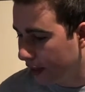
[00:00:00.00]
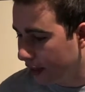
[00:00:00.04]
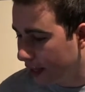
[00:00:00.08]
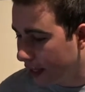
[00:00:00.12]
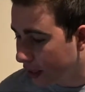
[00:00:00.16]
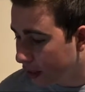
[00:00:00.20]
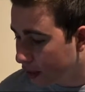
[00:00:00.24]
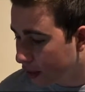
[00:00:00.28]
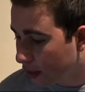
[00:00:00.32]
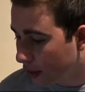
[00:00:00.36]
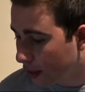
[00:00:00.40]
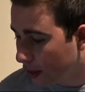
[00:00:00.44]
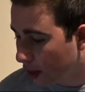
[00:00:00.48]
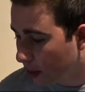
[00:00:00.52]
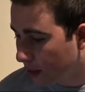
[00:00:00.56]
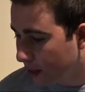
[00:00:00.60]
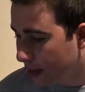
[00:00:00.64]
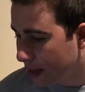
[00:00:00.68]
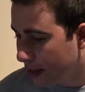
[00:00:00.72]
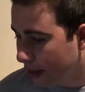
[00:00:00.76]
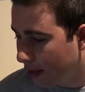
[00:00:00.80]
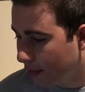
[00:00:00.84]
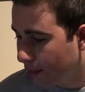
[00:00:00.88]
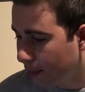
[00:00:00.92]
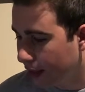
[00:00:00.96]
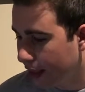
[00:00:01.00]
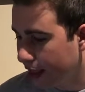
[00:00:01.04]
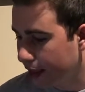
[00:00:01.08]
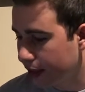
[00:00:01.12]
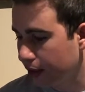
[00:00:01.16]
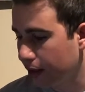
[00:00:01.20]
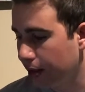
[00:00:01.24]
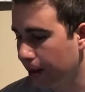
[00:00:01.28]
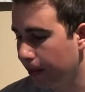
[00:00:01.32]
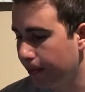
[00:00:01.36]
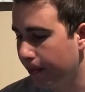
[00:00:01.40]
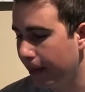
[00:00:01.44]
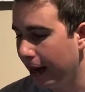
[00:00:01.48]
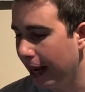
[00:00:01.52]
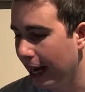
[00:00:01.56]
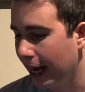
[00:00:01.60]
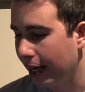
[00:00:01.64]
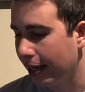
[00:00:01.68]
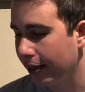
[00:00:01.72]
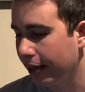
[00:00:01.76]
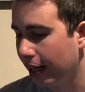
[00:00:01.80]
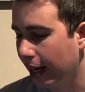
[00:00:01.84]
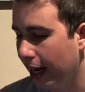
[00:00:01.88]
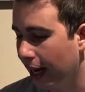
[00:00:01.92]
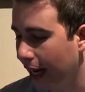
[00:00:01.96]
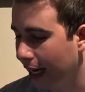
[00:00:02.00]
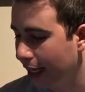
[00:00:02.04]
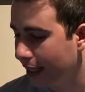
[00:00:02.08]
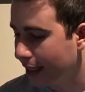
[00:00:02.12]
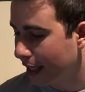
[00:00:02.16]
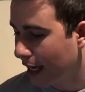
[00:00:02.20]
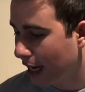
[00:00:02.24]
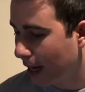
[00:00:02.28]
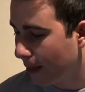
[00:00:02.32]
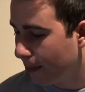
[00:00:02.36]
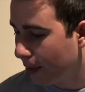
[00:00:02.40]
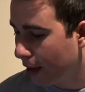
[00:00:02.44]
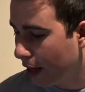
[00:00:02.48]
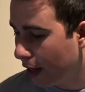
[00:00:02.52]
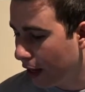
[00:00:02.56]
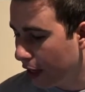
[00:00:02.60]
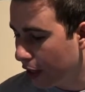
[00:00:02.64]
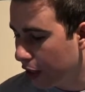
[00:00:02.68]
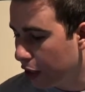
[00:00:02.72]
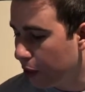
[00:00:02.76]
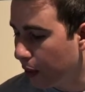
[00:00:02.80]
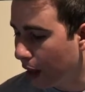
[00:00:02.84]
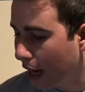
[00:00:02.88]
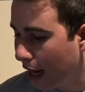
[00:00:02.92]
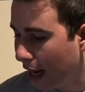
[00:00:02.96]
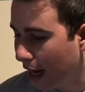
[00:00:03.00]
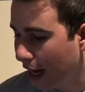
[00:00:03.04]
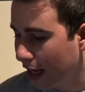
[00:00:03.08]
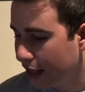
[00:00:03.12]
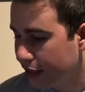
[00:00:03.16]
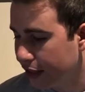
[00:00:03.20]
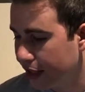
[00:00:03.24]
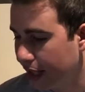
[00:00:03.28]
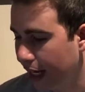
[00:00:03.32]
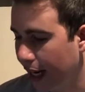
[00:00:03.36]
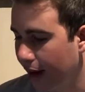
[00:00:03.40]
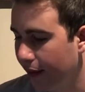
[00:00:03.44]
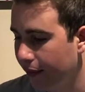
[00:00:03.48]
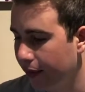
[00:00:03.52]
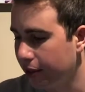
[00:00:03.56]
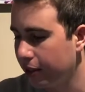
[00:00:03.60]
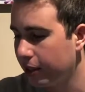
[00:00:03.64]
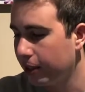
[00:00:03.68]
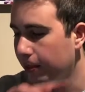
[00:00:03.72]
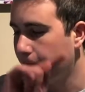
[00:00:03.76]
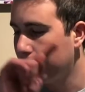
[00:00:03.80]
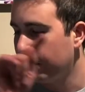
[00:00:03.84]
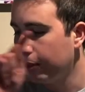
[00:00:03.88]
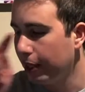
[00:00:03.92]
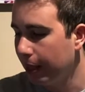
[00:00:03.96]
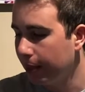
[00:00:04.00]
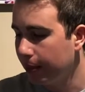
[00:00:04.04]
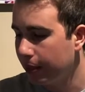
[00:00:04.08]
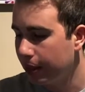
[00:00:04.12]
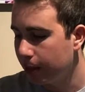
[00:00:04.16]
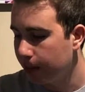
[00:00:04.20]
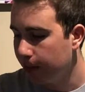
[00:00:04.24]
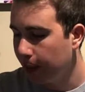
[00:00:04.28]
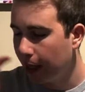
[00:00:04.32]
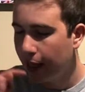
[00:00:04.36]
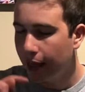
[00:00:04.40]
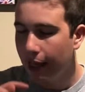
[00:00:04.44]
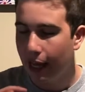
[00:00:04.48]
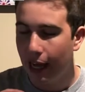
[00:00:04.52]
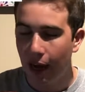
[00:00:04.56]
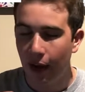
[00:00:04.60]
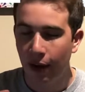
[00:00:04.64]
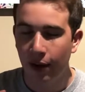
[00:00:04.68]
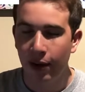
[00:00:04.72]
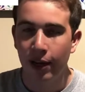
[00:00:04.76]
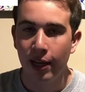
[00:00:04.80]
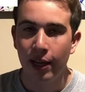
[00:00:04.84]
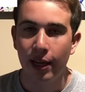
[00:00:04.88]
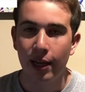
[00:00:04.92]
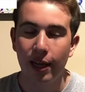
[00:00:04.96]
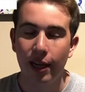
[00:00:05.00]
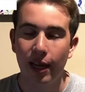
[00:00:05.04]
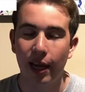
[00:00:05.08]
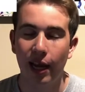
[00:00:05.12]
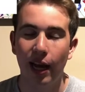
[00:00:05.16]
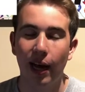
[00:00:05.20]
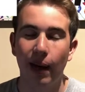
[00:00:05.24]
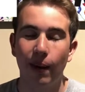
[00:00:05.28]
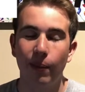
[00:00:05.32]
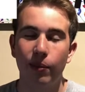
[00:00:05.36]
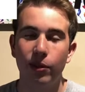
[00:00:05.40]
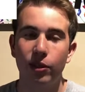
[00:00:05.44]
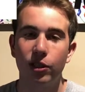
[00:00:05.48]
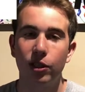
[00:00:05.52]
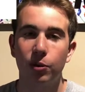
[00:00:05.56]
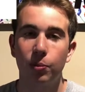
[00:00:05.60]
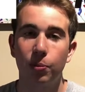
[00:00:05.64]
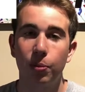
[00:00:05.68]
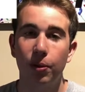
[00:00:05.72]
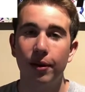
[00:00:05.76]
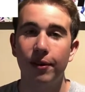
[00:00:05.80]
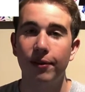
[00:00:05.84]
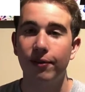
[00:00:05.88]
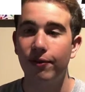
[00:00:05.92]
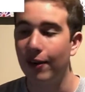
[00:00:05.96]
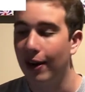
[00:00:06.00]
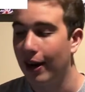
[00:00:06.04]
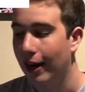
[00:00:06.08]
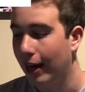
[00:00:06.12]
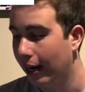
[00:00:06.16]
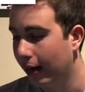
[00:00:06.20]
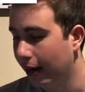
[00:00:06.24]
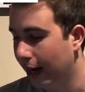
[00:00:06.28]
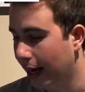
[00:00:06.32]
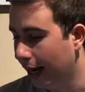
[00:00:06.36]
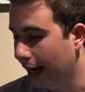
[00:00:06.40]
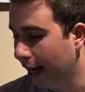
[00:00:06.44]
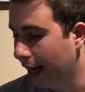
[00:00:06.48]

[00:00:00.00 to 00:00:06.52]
These are a little bit different because on the back of the high top, you actually have a Supreme spell out, which is pretty fire.